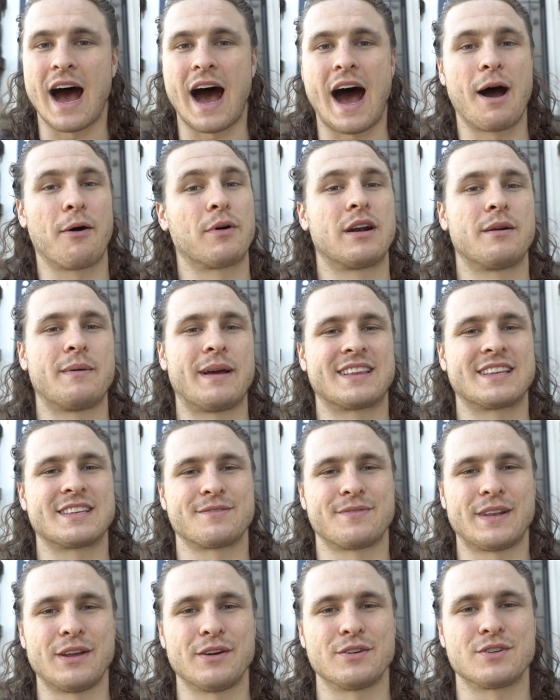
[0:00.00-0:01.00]
I wanted to make this
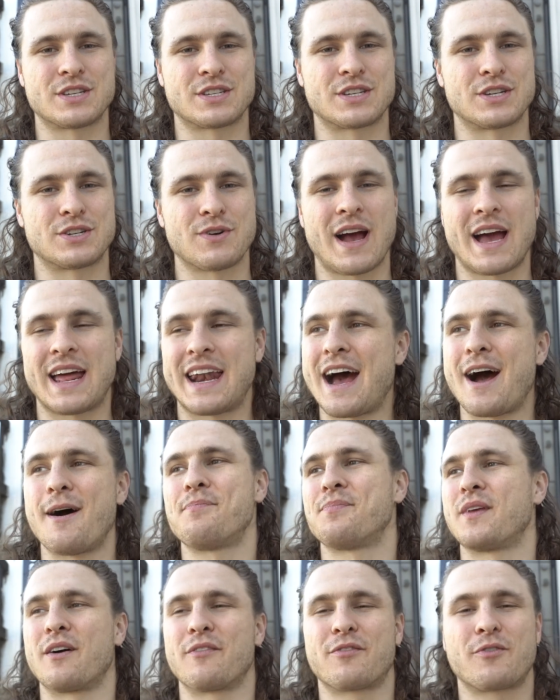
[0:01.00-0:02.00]
video just to try it out.
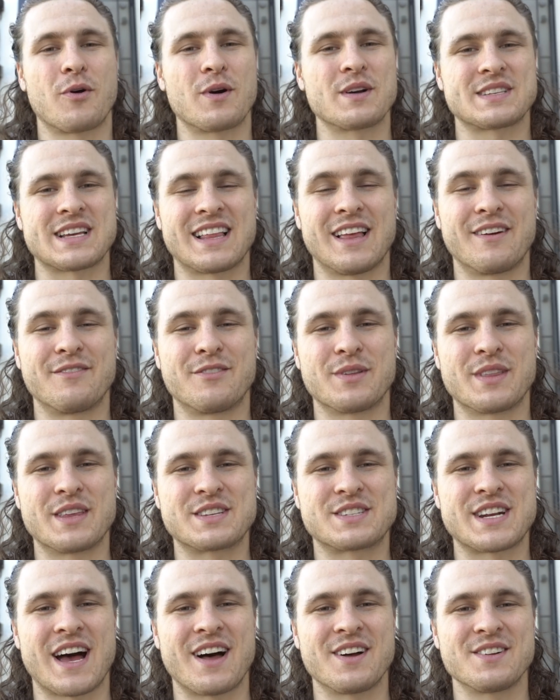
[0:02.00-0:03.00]
Of course, I love doing
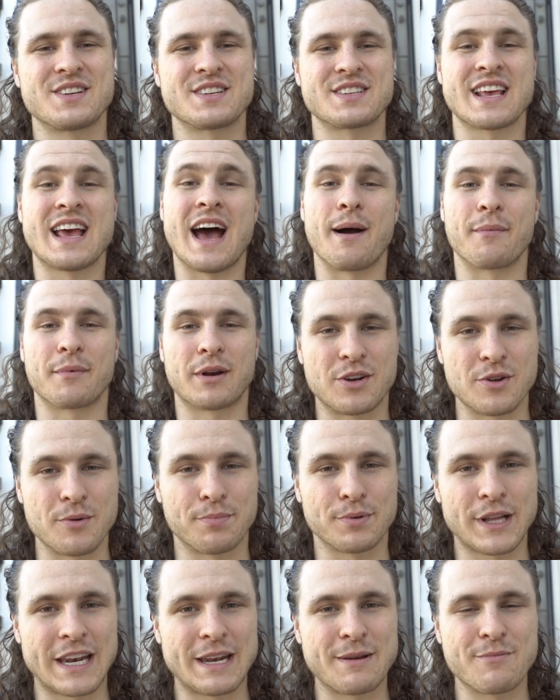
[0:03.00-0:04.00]
these challenges. I'm gonna do
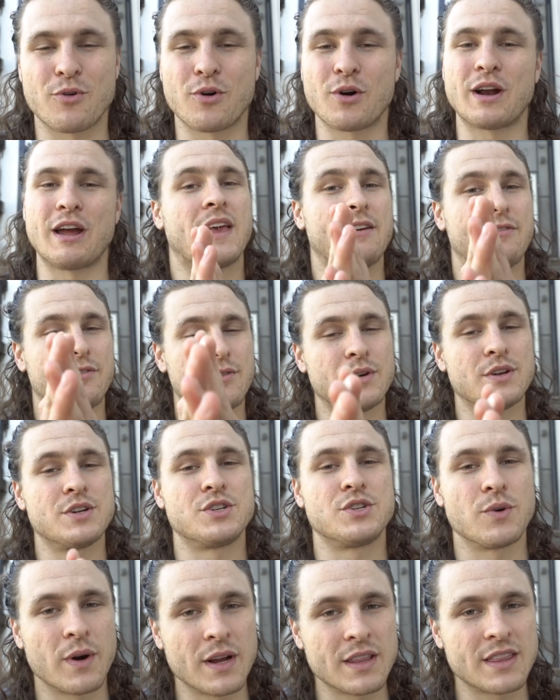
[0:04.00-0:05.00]
plenty more. If you
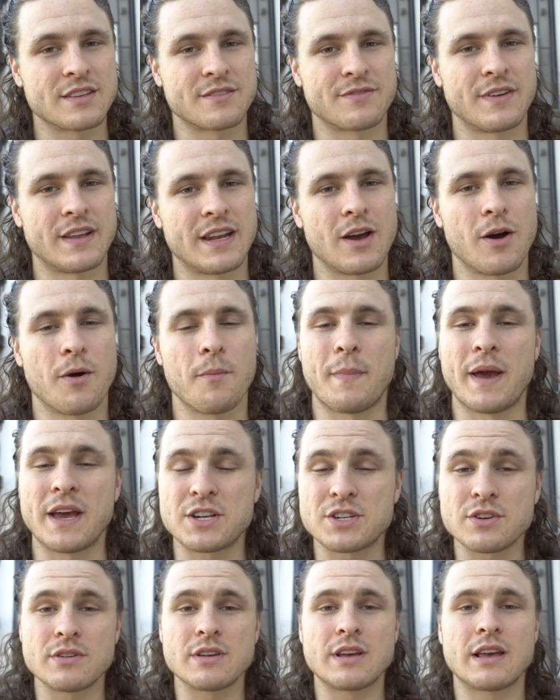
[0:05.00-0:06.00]
enjoyed this video, make
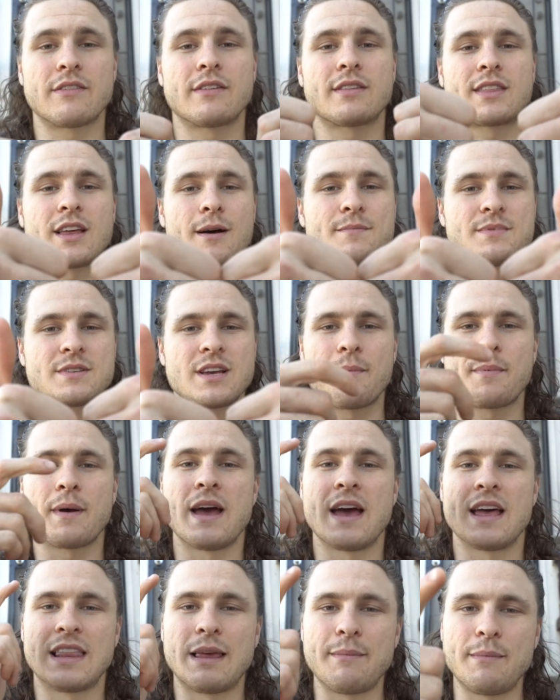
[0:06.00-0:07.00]
sure you give it a thumbs up.
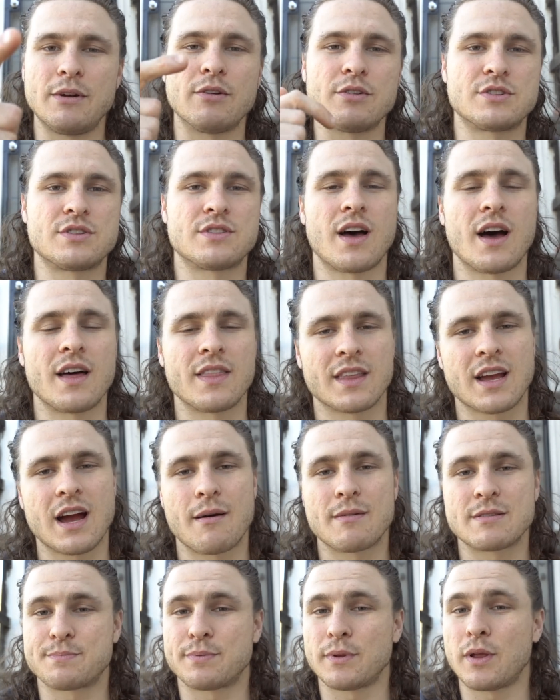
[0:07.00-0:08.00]
Let me know what you thought in the
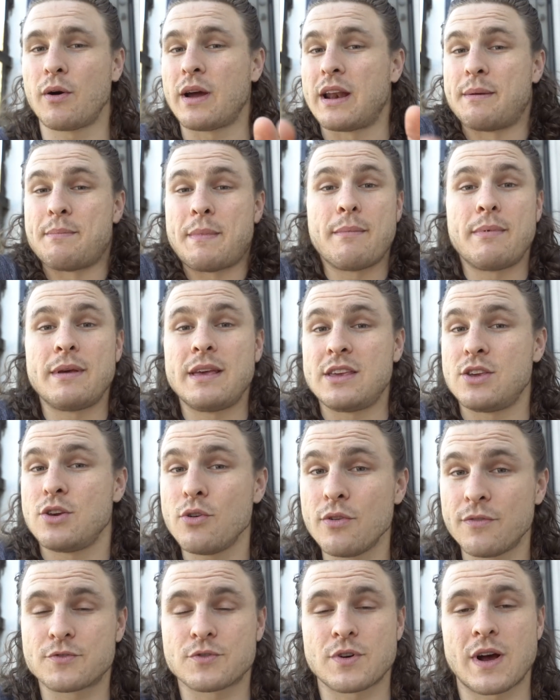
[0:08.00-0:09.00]
comments below, and maybe
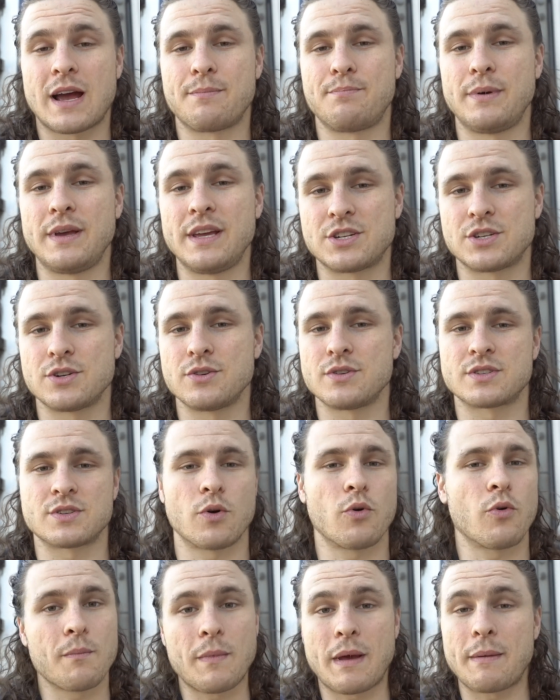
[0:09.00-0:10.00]
you've tried beet juice
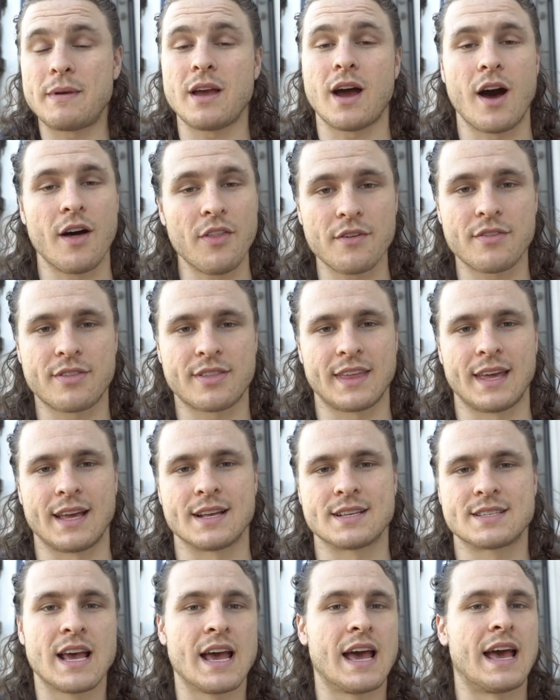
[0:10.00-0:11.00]
or maybe other
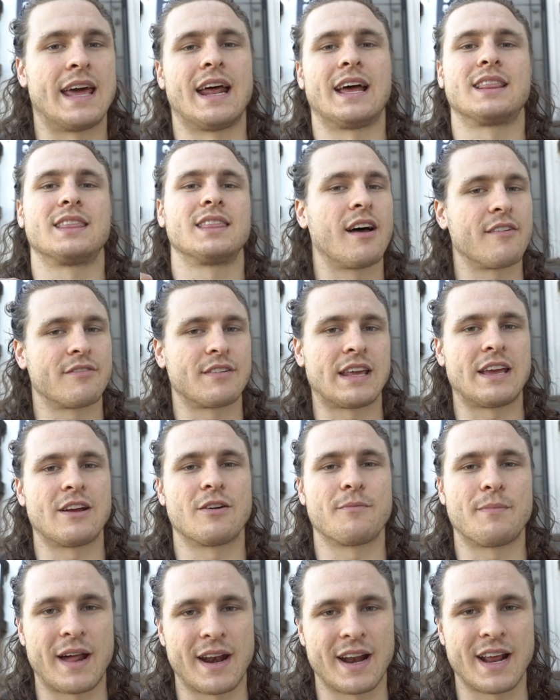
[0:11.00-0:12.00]
things, and I'd love to hear
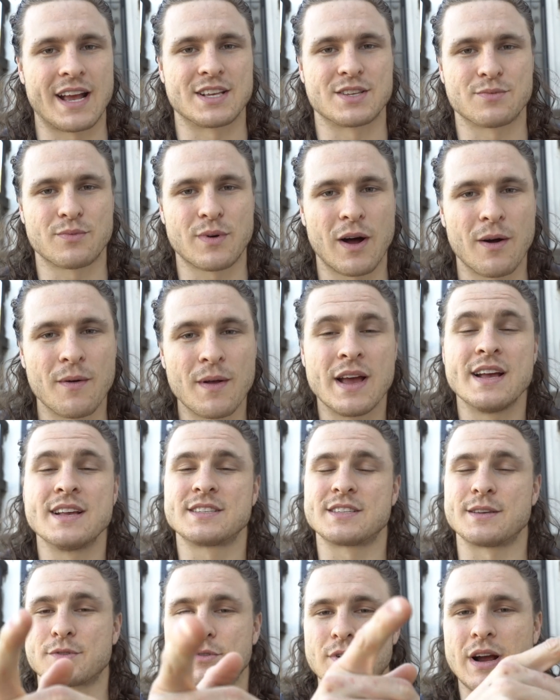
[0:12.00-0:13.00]
about it as well.
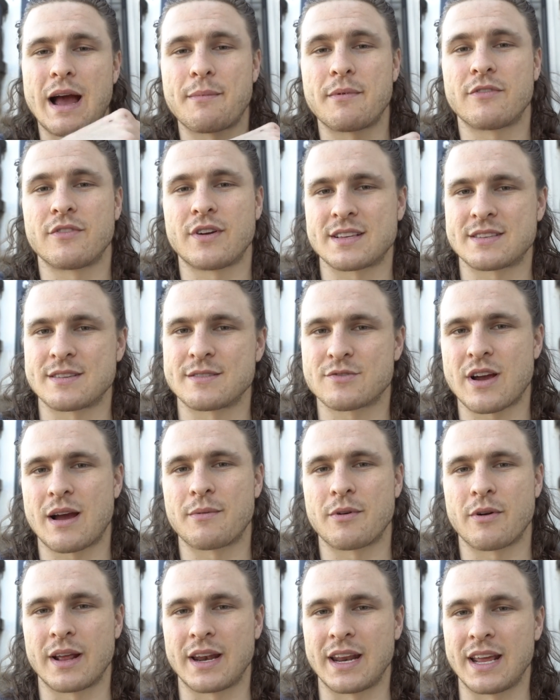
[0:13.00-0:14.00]
Subscribe if you're not
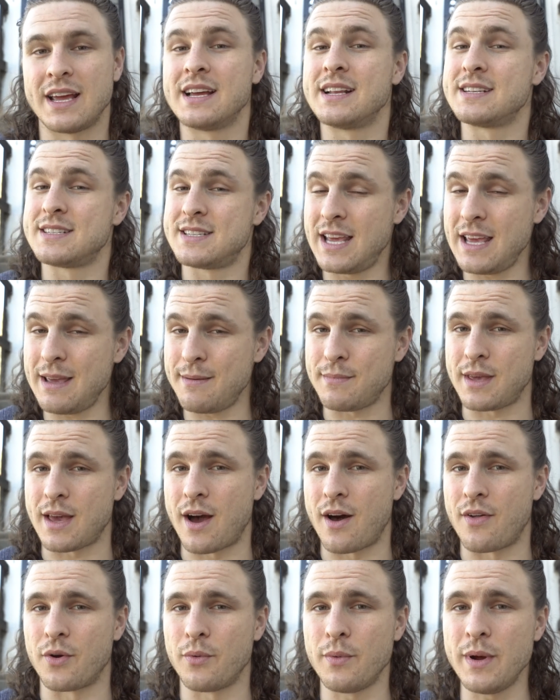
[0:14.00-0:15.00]
subscribed already. Team
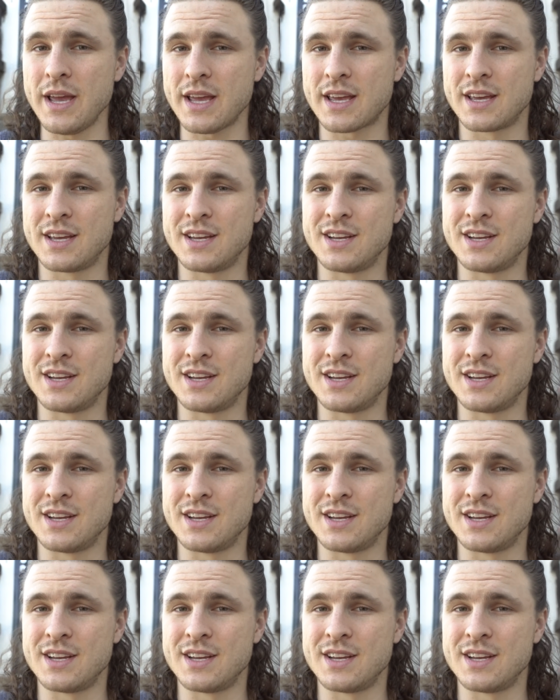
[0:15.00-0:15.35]
Beyond the Week,